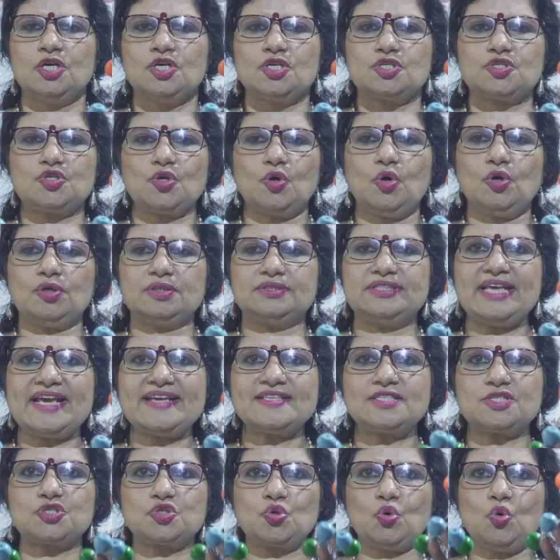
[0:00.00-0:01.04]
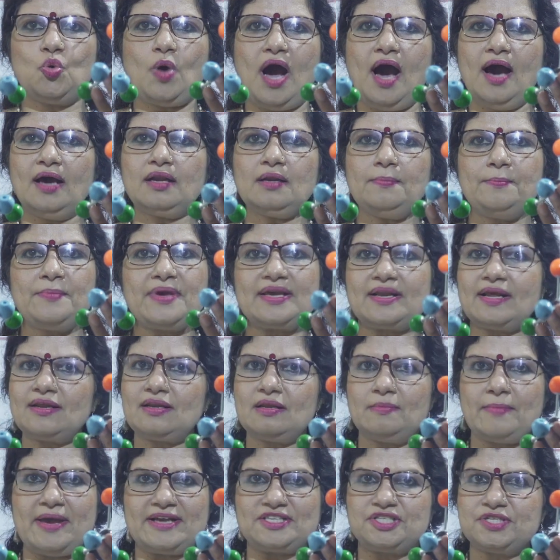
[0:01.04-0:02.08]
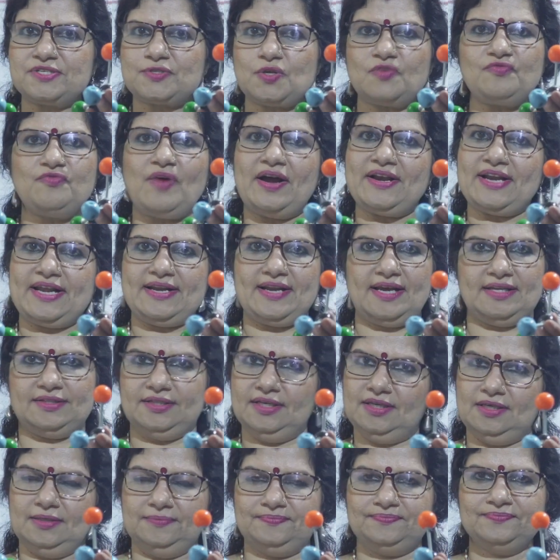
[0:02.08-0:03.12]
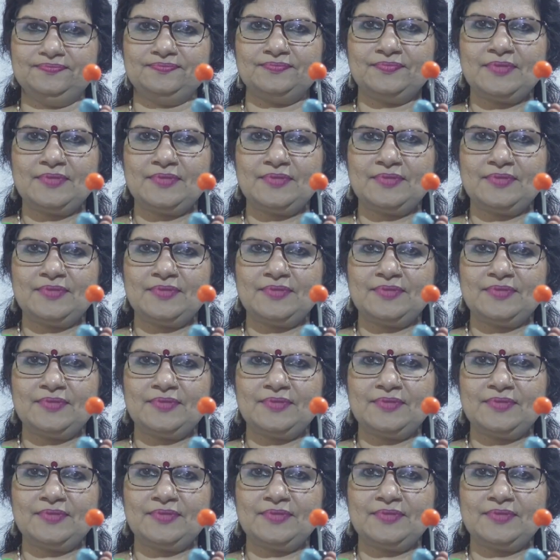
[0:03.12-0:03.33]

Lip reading: so these two are mirror images of one another.